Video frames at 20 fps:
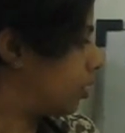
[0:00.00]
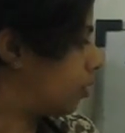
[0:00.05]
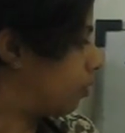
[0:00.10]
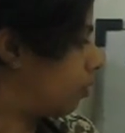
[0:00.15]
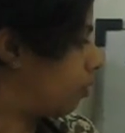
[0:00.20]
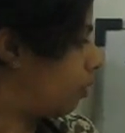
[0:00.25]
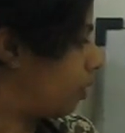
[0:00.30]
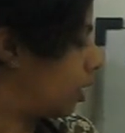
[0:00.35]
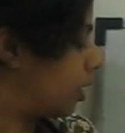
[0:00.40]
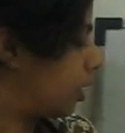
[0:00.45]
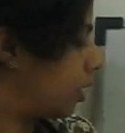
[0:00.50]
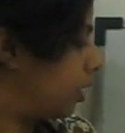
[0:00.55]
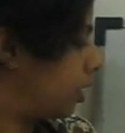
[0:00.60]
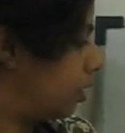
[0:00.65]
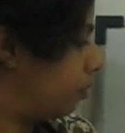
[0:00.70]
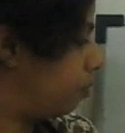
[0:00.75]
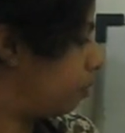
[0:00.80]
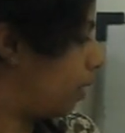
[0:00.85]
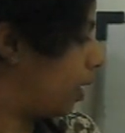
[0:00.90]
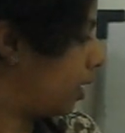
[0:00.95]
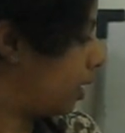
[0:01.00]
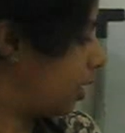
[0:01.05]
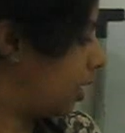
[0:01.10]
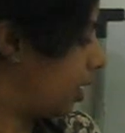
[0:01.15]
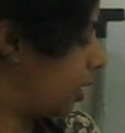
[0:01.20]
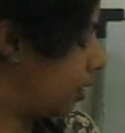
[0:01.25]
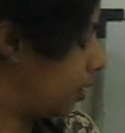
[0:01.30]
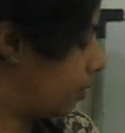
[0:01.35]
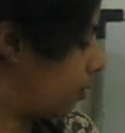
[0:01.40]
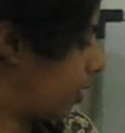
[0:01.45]
is one
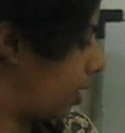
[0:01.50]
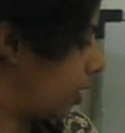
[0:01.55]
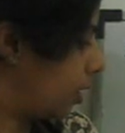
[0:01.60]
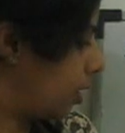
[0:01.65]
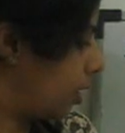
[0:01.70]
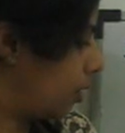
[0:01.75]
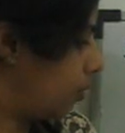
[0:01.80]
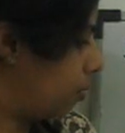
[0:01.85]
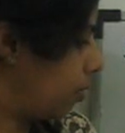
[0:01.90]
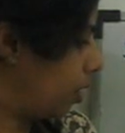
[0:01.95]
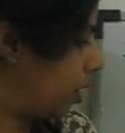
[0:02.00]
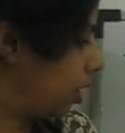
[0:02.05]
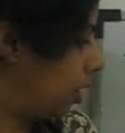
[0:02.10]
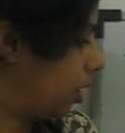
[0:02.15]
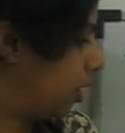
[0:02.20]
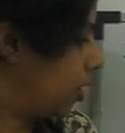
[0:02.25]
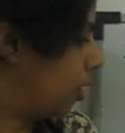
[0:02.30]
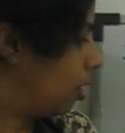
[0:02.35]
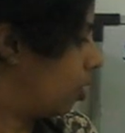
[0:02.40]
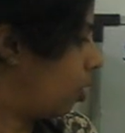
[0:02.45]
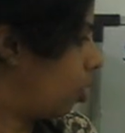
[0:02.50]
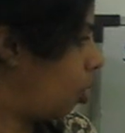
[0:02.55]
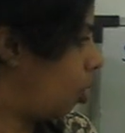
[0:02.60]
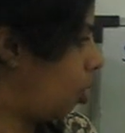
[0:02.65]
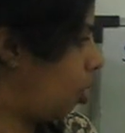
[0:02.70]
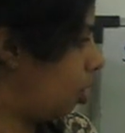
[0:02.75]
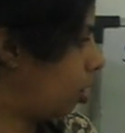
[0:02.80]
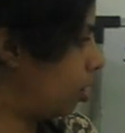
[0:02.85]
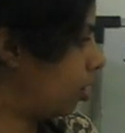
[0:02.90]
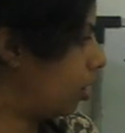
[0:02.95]
dependent variable
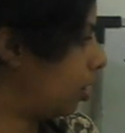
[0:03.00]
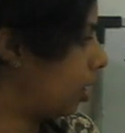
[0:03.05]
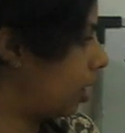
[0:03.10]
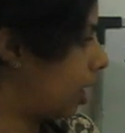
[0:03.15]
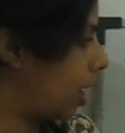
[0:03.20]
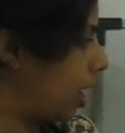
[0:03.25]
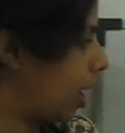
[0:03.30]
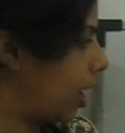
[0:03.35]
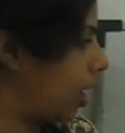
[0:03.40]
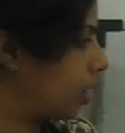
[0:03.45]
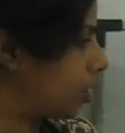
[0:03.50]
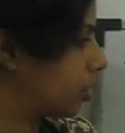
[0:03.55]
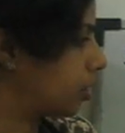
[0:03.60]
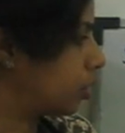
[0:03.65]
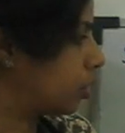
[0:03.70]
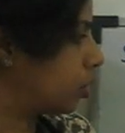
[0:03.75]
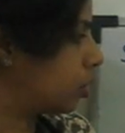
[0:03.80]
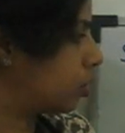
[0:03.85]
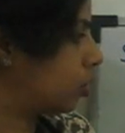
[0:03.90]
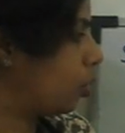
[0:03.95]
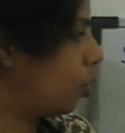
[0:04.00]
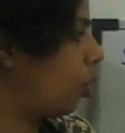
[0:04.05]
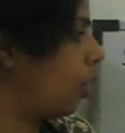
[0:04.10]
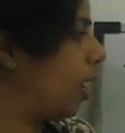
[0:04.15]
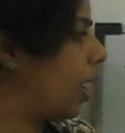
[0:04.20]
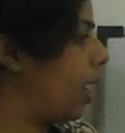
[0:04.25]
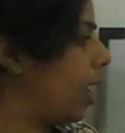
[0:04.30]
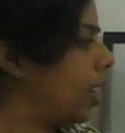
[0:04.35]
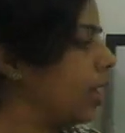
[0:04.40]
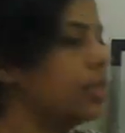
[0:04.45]
on x. So
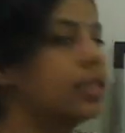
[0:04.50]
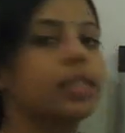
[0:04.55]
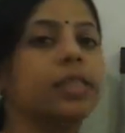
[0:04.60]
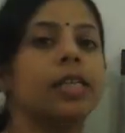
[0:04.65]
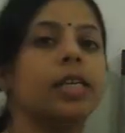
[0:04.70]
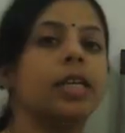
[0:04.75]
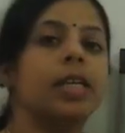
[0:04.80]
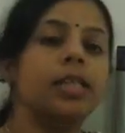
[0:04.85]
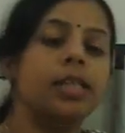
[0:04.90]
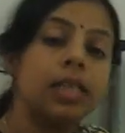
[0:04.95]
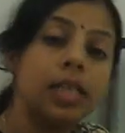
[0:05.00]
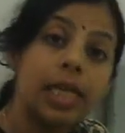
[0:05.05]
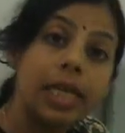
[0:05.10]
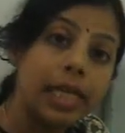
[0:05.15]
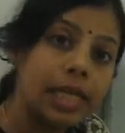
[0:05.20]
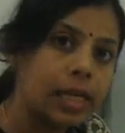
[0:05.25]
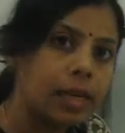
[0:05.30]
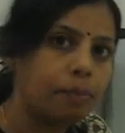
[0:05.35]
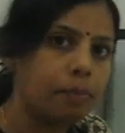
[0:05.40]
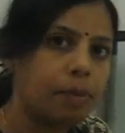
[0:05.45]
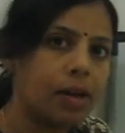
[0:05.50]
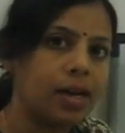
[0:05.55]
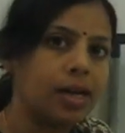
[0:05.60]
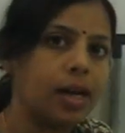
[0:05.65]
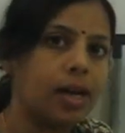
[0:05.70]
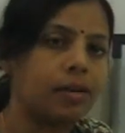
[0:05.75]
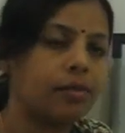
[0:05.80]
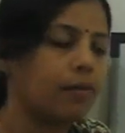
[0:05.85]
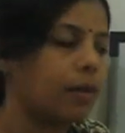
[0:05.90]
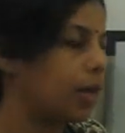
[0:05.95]
x is
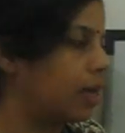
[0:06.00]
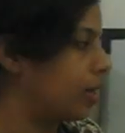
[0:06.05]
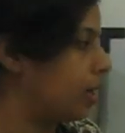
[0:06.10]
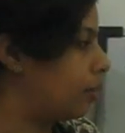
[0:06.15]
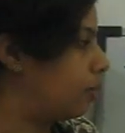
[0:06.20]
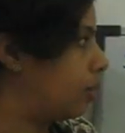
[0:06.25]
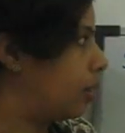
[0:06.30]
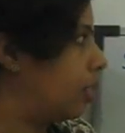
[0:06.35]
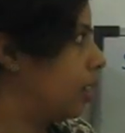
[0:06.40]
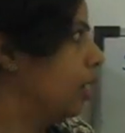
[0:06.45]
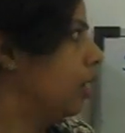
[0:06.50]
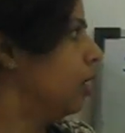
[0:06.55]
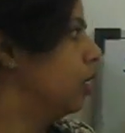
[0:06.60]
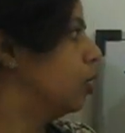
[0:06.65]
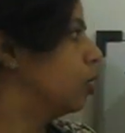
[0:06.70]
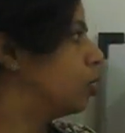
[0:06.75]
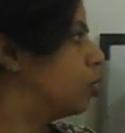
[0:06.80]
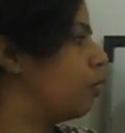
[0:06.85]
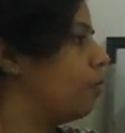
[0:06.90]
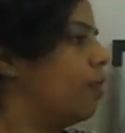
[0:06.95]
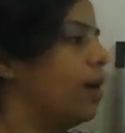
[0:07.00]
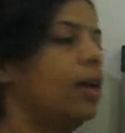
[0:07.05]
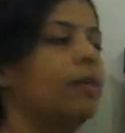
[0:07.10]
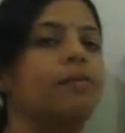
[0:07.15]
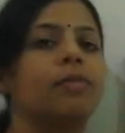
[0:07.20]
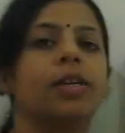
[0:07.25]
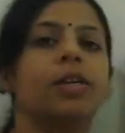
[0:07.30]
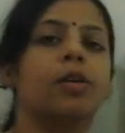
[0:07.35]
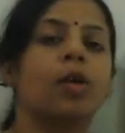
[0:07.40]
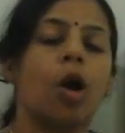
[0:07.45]
independent variable. So
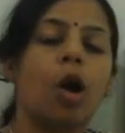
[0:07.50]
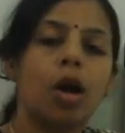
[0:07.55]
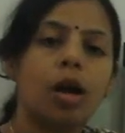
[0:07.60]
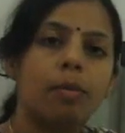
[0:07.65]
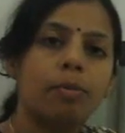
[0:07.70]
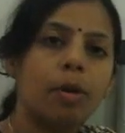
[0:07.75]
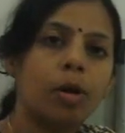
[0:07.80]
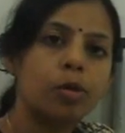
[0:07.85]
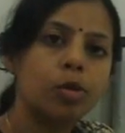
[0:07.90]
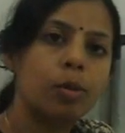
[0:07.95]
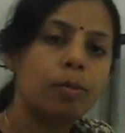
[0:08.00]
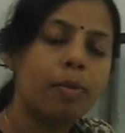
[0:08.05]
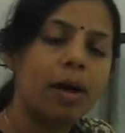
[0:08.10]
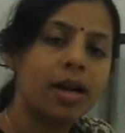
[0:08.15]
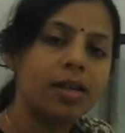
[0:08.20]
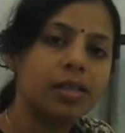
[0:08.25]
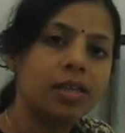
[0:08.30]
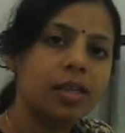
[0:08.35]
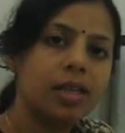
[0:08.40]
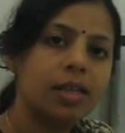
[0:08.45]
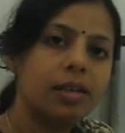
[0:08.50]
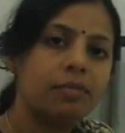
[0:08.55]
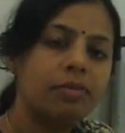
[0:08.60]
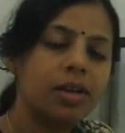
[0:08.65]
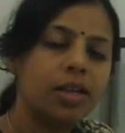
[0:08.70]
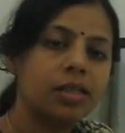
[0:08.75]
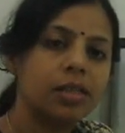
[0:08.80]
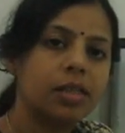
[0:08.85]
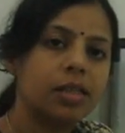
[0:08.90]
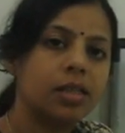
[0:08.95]
when we talk about the partial
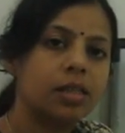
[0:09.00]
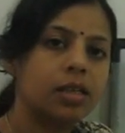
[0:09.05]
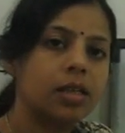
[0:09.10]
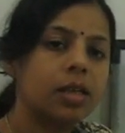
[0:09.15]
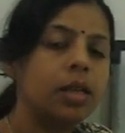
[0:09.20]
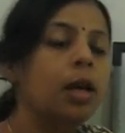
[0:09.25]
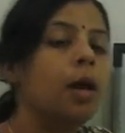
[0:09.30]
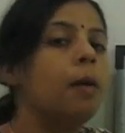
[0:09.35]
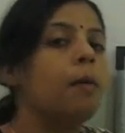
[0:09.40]
differentiation,